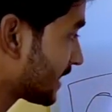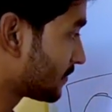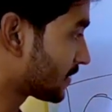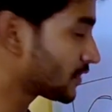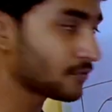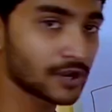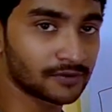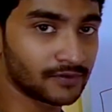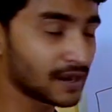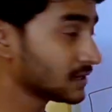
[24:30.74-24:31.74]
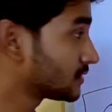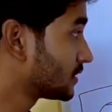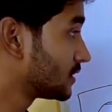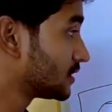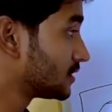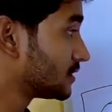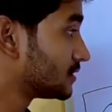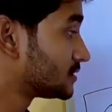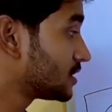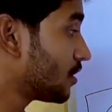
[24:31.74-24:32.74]
same everywhere, right?
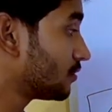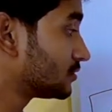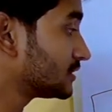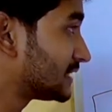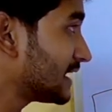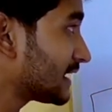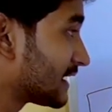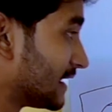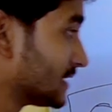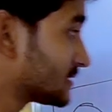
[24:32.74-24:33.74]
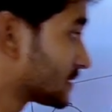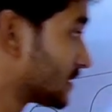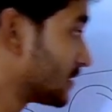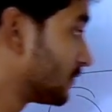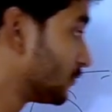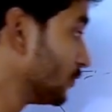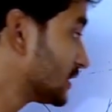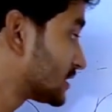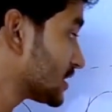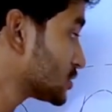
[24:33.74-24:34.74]
So the thing is,
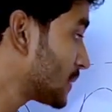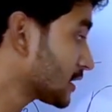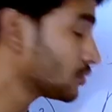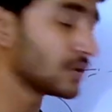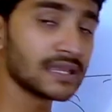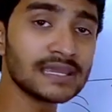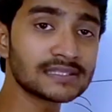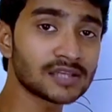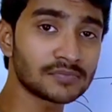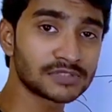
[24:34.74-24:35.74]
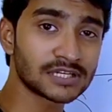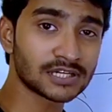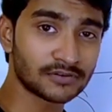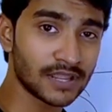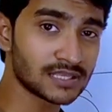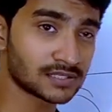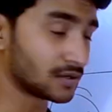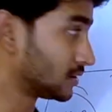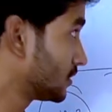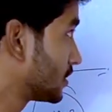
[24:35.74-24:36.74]
with respect to each object
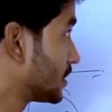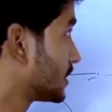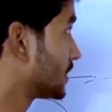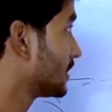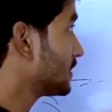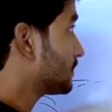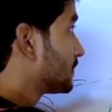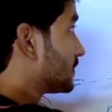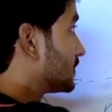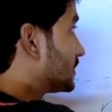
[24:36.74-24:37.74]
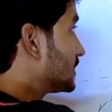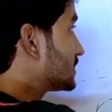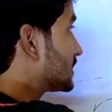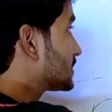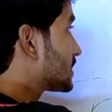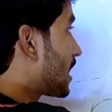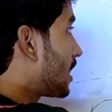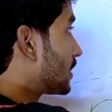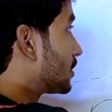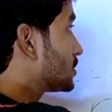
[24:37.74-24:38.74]
creation, if this is
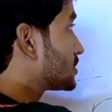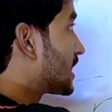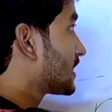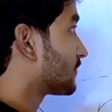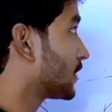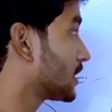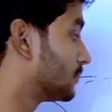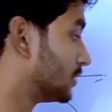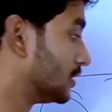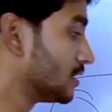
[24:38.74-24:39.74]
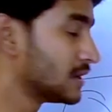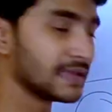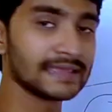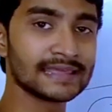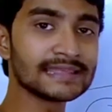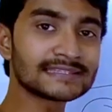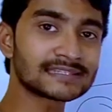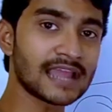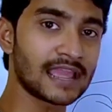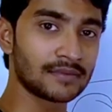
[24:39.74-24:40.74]
our non-static variable, each
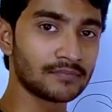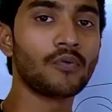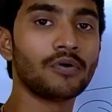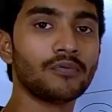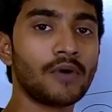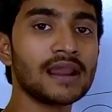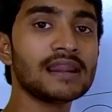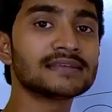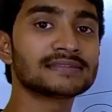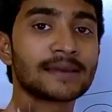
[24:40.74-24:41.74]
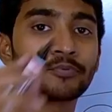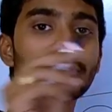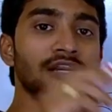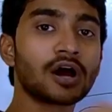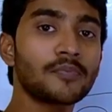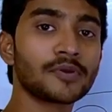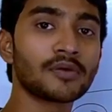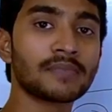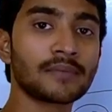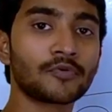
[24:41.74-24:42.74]
time while a separate copy
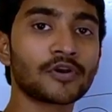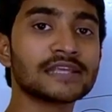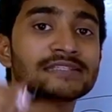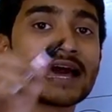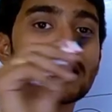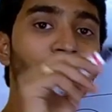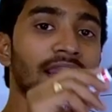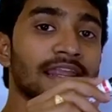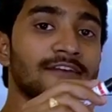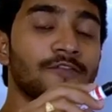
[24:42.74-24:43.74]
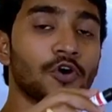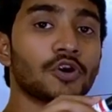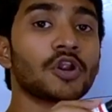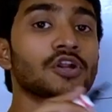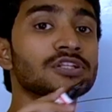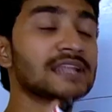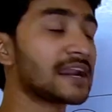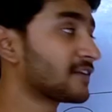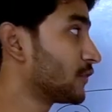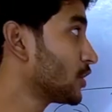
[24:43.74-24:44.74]
of memory is allocating for a non-static